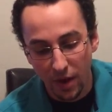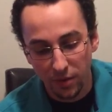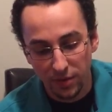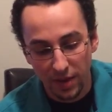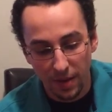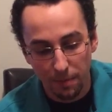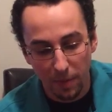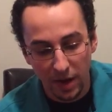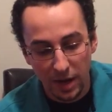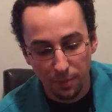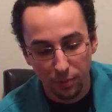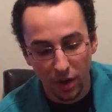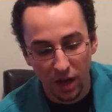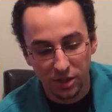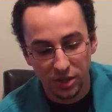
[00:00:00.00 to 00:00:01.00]
found that many
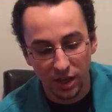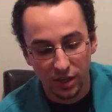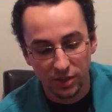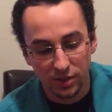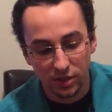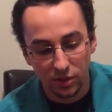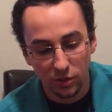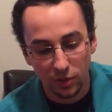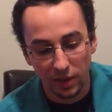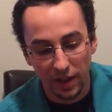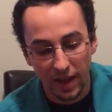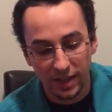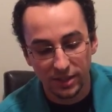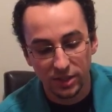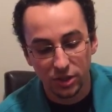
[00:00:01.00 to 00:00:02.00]
projects
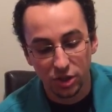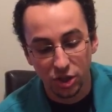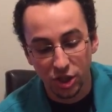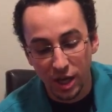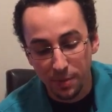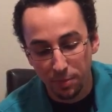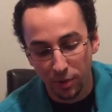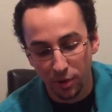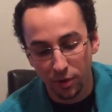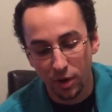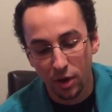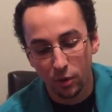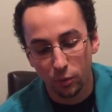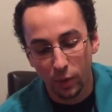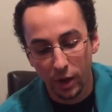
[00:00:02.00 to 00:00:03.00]
utilized
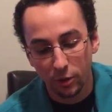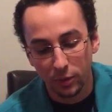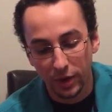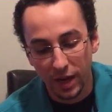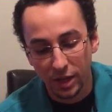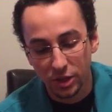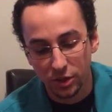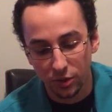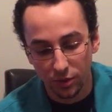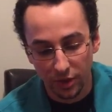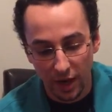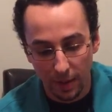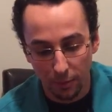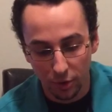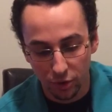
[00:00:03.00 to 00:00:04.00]
cheaper recreational
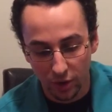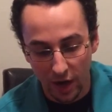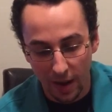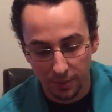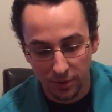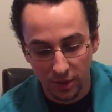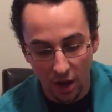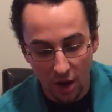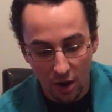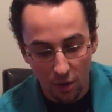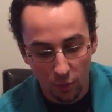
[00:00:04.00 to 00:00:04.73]
camera traps,